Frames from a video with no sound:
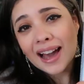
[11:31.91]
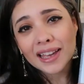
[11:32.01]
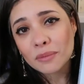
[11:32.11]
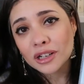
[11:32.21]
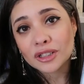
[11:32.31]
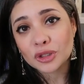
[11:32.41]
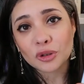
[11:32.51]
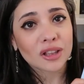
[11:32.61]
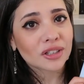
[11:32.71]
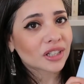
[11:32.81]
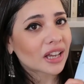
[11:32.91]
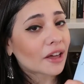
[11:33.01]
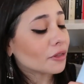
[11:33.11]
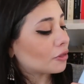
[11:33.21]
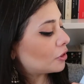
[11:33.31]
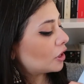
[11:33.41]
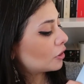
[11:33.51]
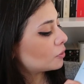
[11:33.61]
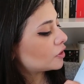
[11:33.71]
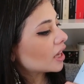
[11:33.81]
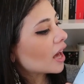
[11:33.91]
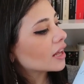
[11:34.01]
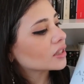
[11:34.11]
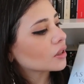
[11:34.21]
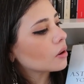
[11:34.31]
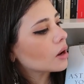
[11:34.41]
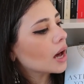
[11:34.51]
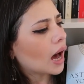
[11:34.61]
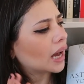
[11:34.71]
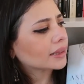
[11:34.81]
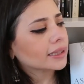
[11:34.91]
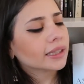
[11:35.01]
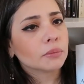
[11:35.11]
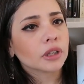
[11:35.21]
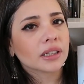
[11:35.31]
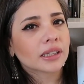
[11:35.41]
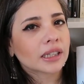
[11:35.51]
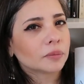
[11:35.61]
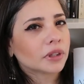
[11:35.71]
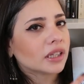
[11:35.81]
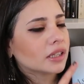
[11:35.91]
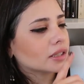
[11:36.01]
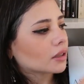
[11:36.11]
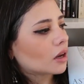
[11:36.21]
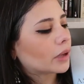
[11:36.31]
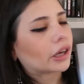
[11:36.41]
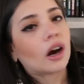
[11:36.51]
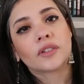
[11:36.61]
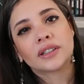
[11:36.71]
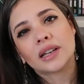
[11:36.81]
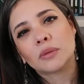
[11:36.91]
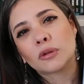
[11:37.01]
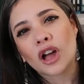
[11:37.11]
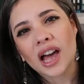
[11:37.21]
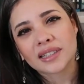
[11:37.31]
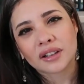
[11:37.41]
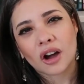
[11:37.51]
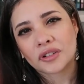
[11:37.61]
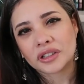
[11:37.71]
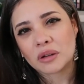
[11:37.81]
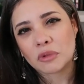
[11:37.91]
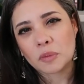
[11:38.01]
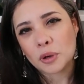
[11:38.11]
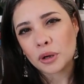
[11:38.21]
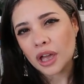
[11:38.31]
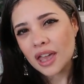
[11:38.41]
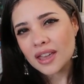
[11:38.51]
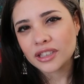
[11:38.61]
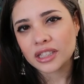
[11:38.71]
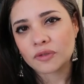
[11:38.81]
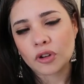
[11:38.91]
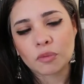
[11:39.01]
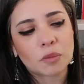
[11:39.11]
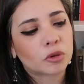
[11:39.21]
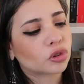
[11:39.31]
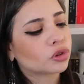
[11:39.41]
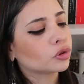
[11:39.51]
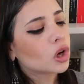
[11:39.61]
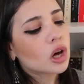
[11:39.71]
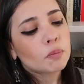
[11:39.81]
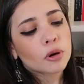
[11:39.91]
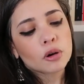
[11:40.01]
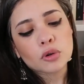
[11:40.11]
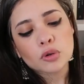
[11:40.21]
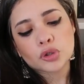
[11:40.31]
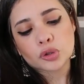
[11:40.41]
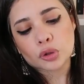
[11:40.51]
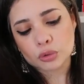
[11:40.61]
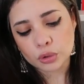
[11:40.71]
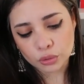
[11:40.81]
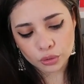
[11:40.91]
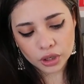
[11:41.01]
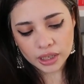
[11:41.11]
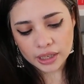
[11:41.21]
I am an astrology enthusiast, so I think I'm gonna keep this on my coffee table as a coffee table book just for people to peruse through